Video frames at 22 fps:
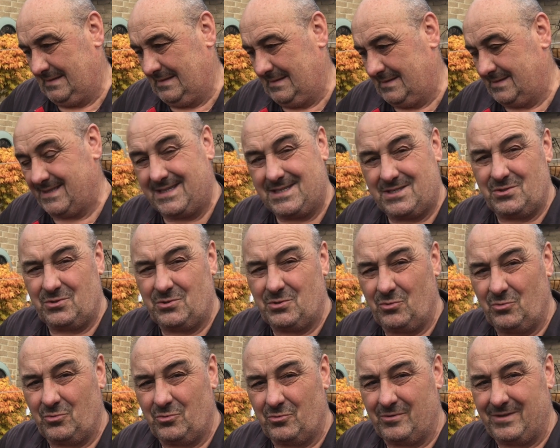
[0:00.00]
6
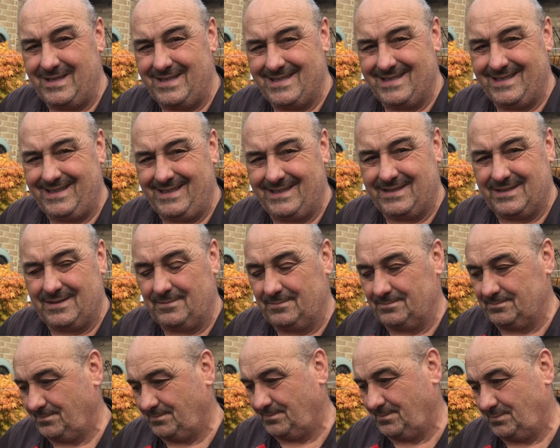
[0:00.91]
2/3 in it,
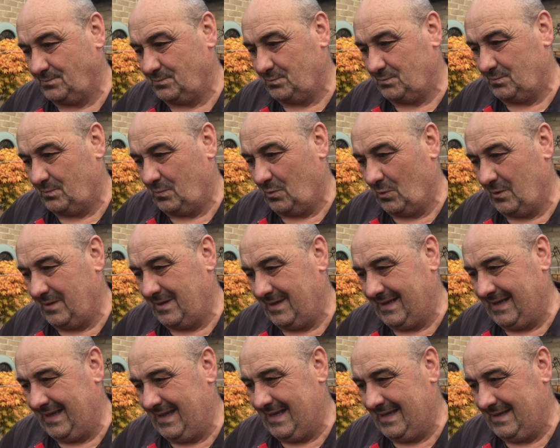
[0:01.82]
put it
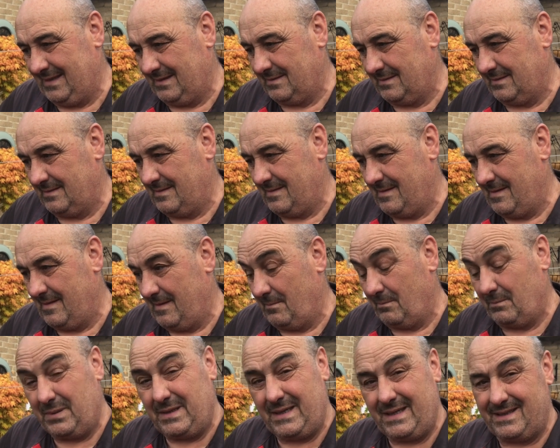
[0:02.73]
together,
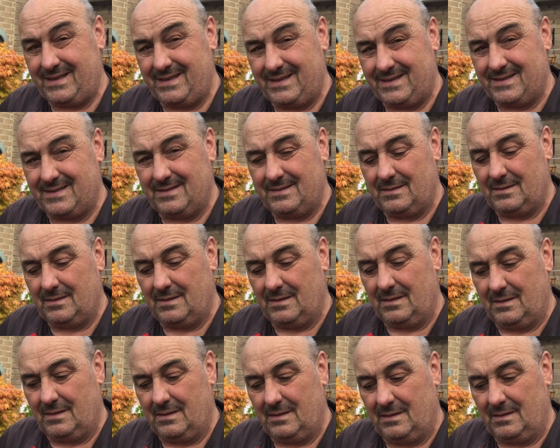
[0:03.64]
paint it
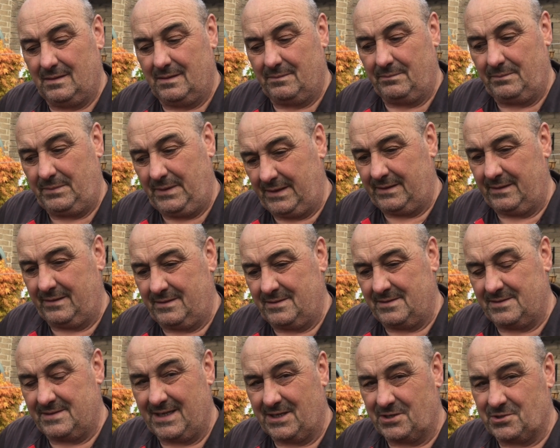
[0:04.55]
in
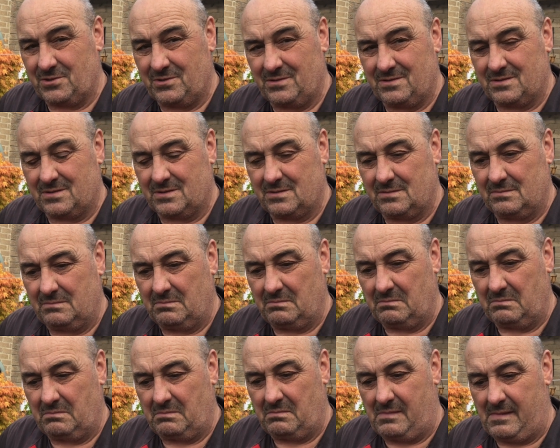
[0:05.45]
sections.
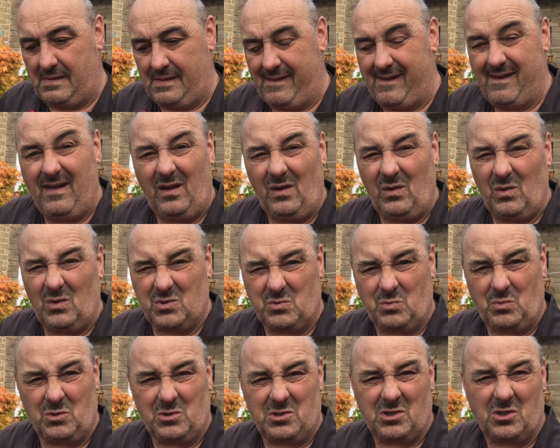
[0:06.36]
Although I
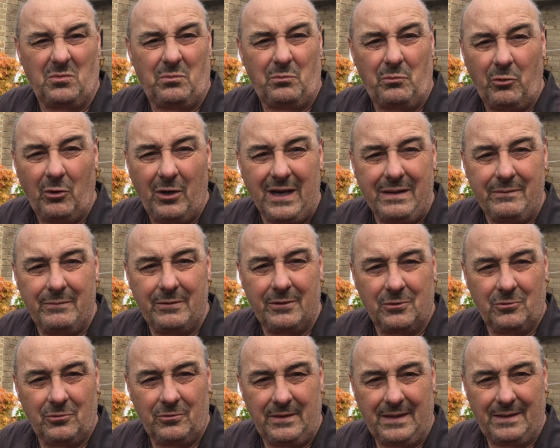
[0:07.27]
suppose I could prime
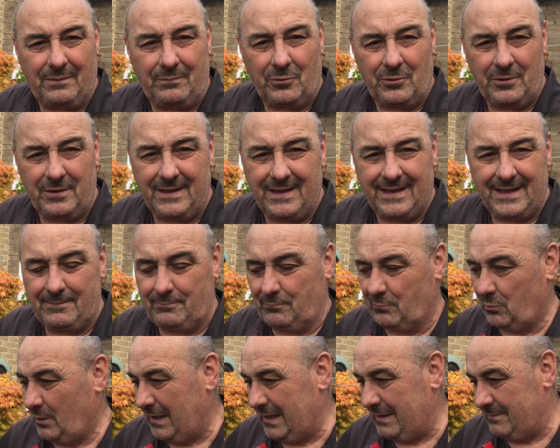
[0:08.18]
it, couldn't I?
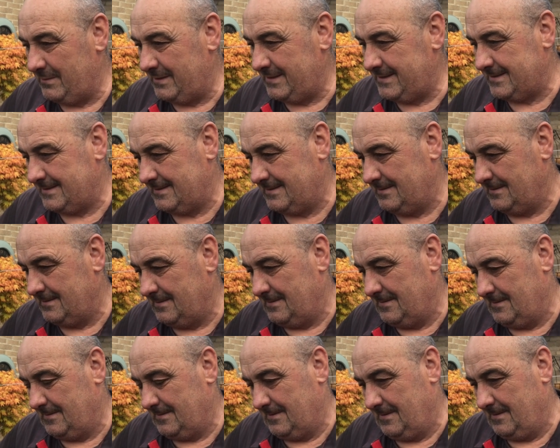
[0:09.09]
Prime it,
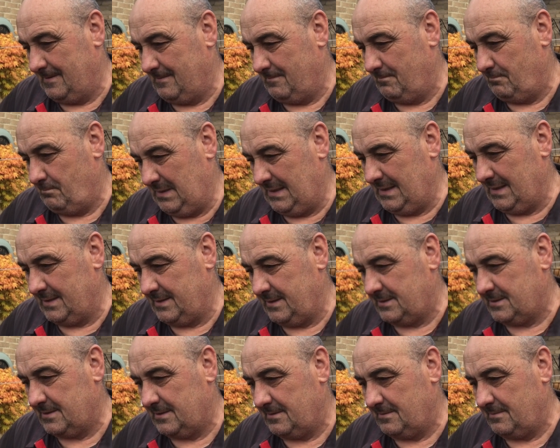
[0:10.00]
build
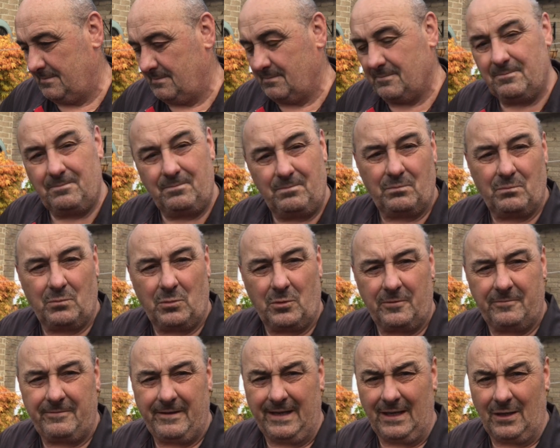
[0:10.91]
it, put
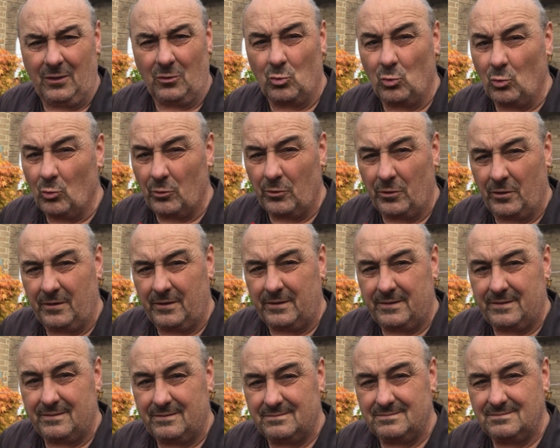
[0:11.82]
a final coat on
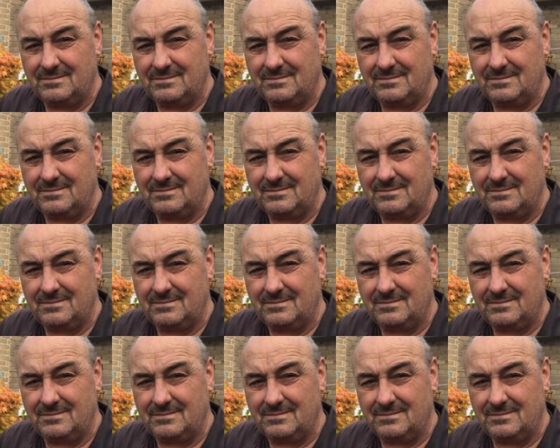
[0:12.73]
it.